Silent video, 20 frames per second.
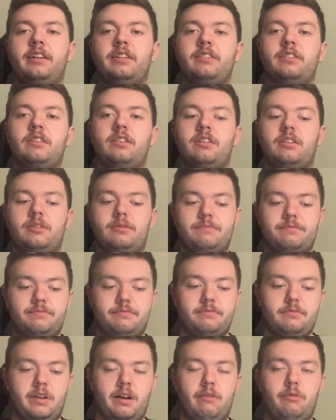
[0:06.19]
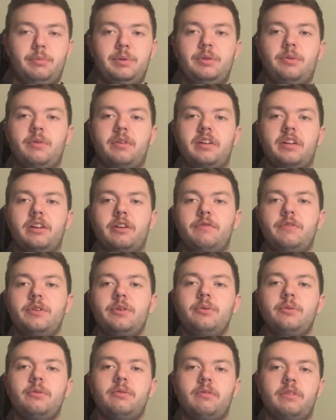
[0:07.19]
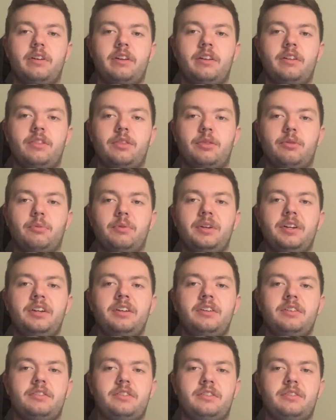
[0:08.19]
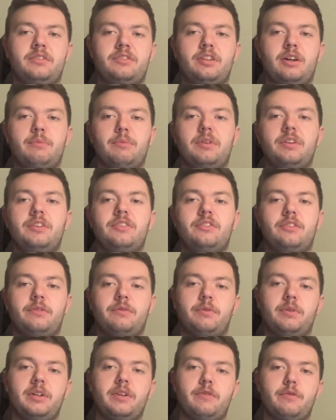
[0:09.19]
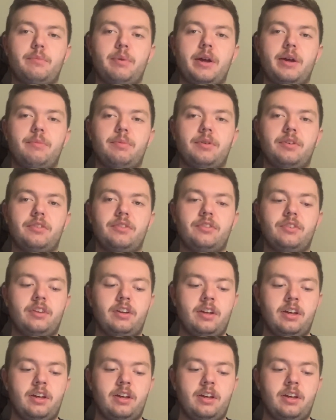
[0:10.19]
and I'll be doing an interview and 3 summaries of 3 different papers,